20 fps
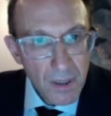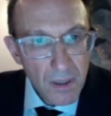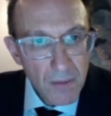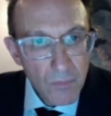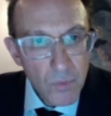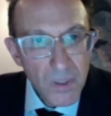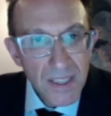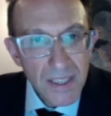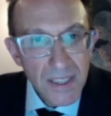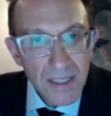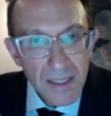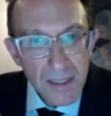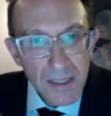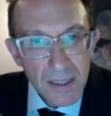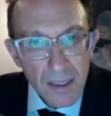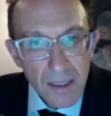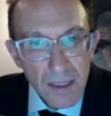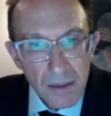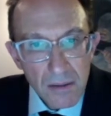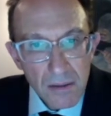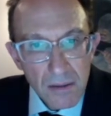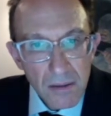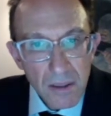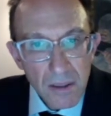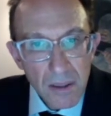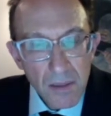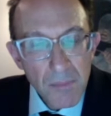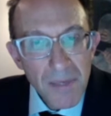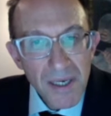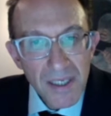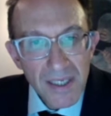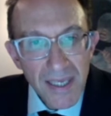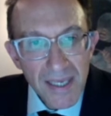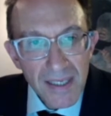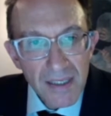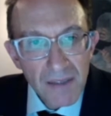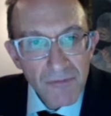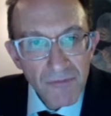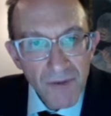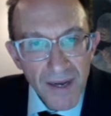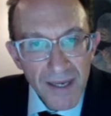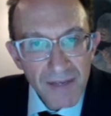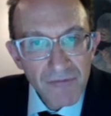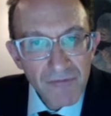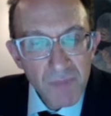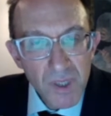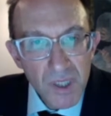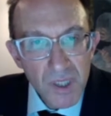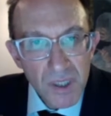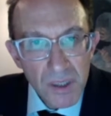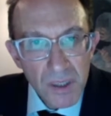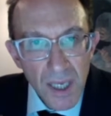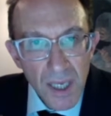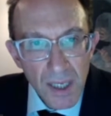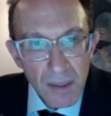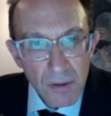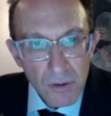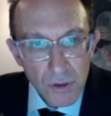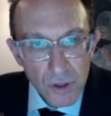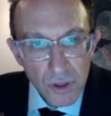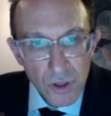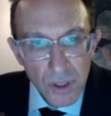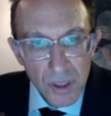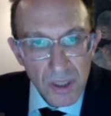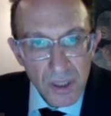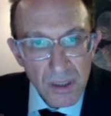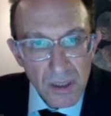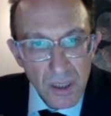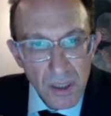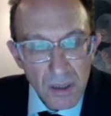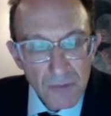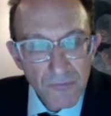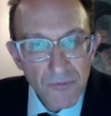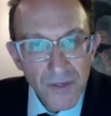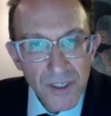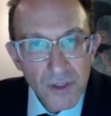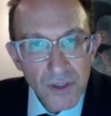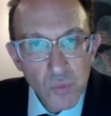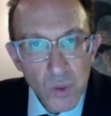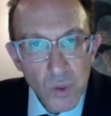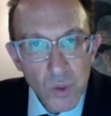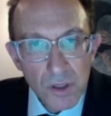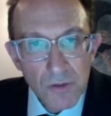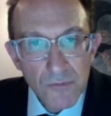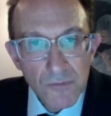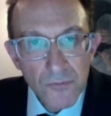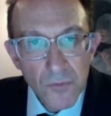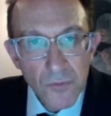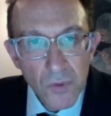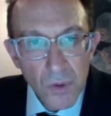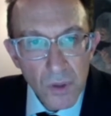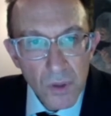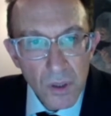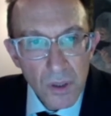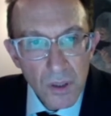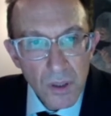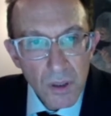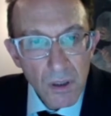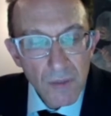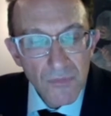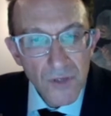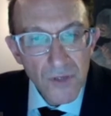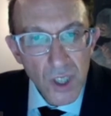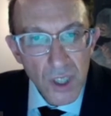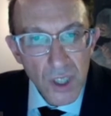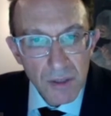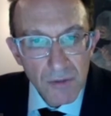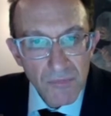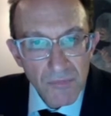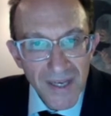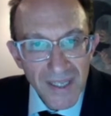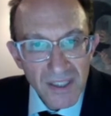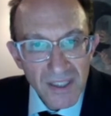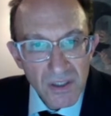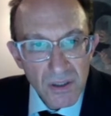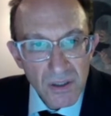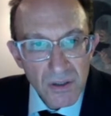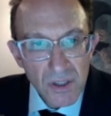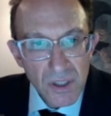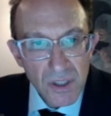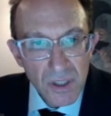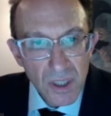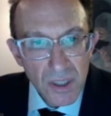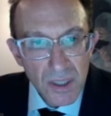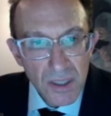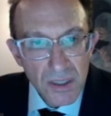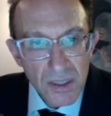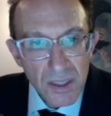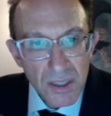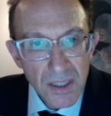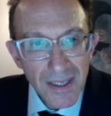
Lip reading: We need about $85 million to conduct phase 1 to 4 of a cardiovascular study